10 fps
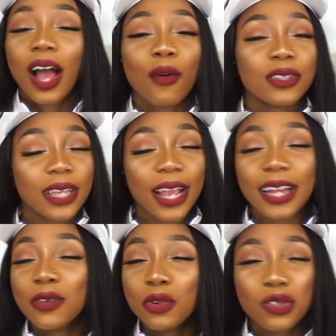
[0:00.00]
I was like I
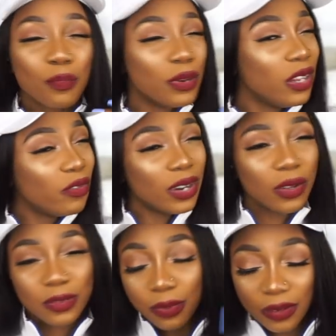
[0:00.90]
didn't want to believe what I
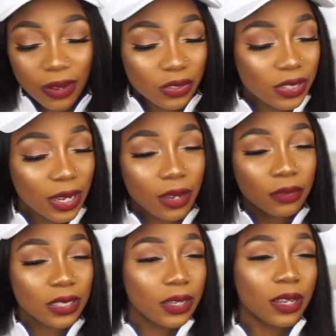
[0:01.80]
was believing. I was just
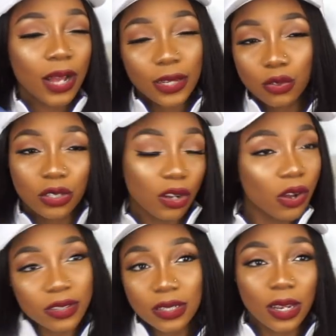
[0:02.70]
like, did they cancel the
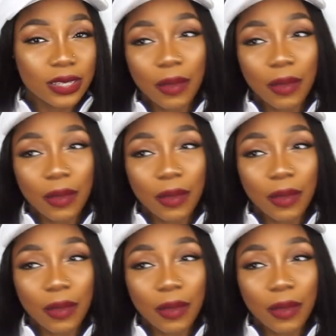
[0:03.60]
concert?